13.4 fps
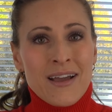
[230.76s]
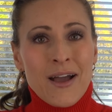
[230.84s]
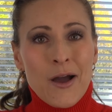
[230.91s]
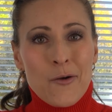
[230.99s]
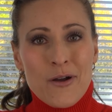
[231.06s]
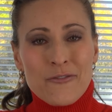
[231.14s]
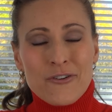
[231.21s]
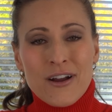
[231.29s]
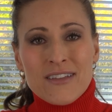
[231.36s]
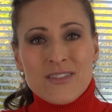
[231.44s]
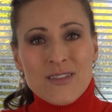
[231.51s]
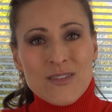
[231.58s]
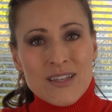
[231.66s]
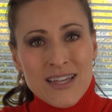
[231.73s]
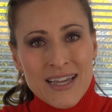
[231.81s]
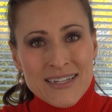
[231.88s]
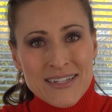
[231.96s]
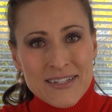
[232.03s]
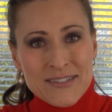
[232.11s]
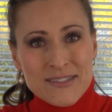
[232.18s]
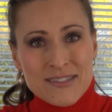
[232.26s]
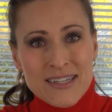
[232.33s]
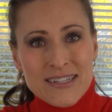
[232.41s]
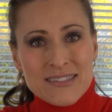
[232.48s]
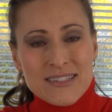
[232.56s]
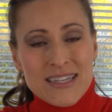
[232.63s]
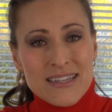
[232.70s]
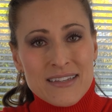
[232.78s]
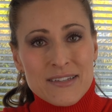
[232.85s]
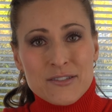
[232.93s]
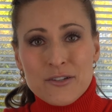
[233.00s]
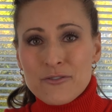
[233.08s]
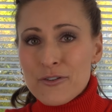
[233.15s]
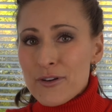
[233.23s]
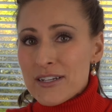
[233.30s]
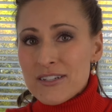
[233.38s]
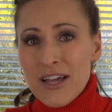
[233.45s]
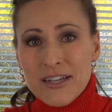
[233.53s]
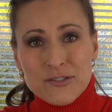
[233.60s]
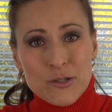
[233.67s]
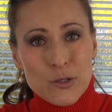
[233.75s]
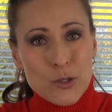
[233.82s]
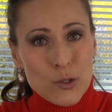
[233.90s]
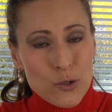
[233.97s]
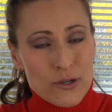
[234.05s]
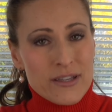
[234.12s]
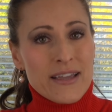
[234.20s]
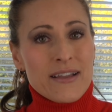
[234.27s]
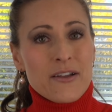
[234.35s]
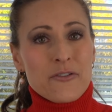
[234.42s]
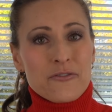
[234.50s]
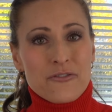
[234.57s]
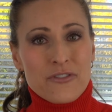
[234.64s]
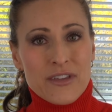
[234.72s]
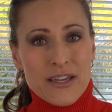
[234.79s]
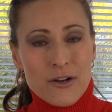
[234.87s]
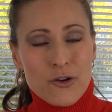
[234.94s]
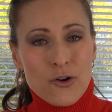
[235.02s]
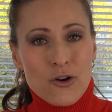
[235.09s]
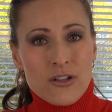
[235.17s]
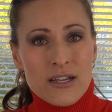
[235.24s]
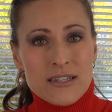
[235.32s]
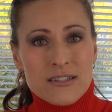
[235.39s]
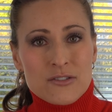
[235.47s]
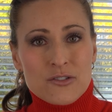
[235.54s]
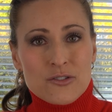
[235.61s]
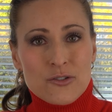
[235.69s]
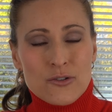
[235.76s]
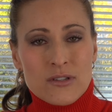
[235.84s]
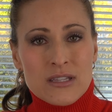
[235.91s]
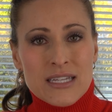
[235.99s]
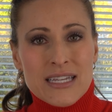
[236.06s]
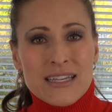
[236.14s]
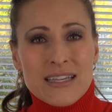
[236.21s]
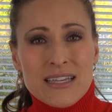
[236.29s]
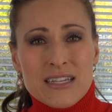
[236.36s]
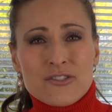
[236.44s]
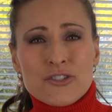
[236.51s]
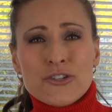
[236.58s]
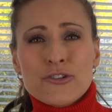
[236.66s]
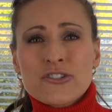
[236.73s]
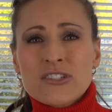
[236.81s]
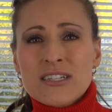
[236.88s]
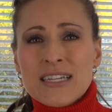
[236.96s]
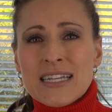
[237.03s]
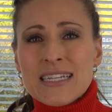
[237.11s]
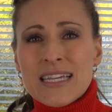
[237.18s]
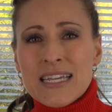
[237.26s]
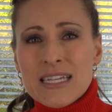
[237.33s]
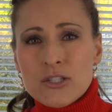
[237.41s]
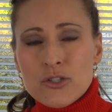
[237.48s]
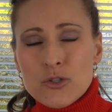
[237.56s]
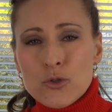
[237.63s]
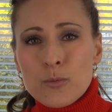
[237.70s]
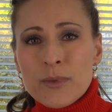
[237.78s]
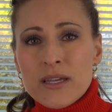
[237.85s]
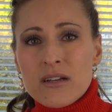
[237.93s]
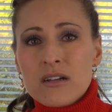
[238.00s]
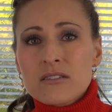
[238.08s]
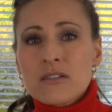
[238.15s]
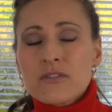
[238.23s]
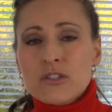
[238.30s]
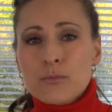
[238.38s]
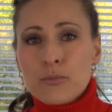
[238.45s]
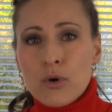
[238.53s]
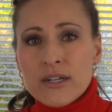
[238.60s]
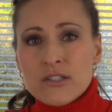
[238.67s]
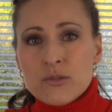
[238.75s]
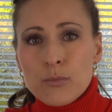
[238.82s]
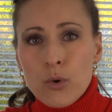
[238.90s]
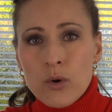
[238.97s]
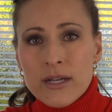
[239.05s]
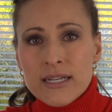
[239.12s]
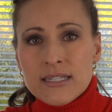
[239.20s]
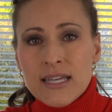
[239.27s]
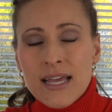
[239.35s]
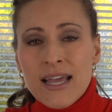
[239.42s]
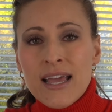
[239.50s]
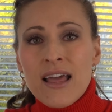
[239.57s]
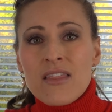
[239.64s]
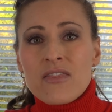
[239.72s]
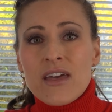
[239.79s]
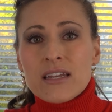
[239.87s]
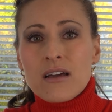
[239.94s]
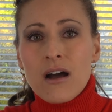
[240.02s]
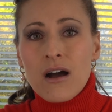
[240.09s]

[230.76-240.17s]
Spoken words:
However, I think the 996 is a very nice looking vehicle and is certainly easier to get into because of its price point than